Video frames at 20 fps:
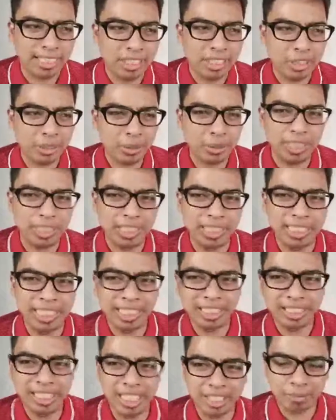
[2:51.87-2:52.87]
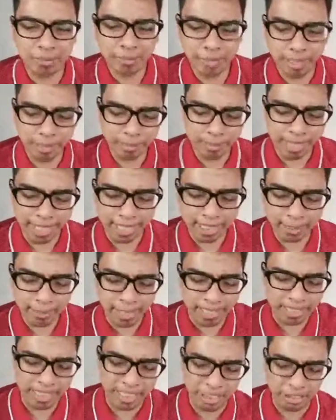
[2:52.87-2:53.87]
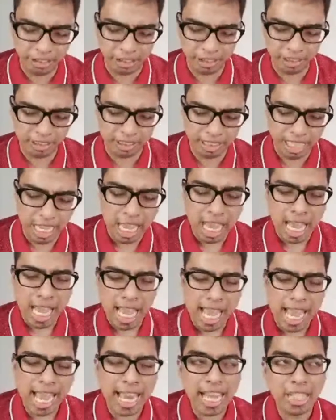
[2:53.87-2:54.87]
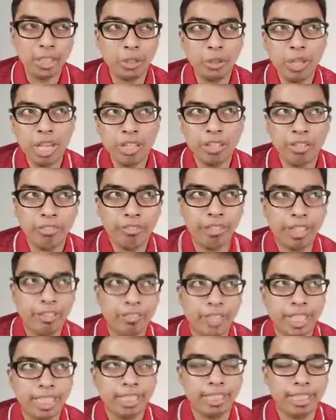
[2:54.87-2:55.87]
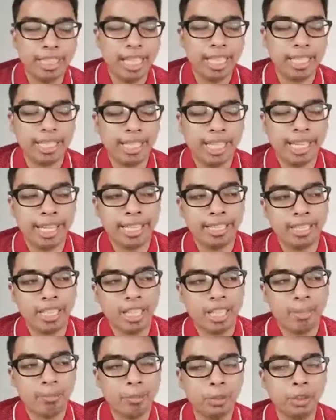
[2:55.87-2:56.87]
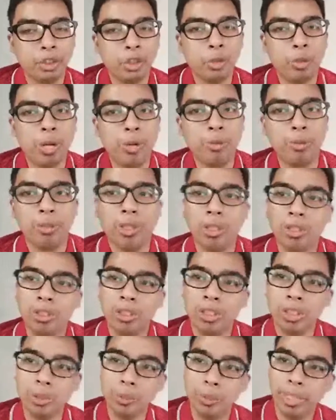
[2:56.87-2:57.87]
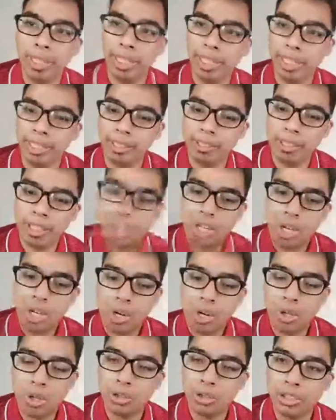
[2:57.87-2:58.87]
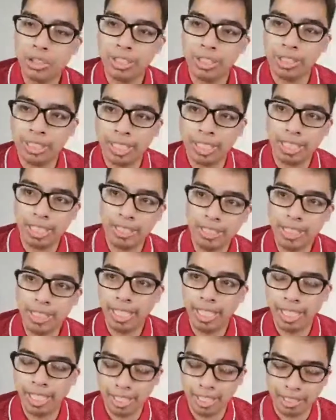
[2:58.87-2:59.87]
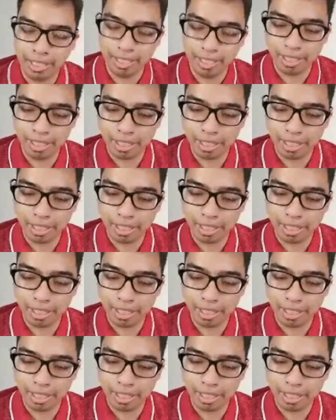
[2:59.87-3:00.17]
So he did not meet my expectations. I had two other favorites that night. Joao Cotto with O Jantar and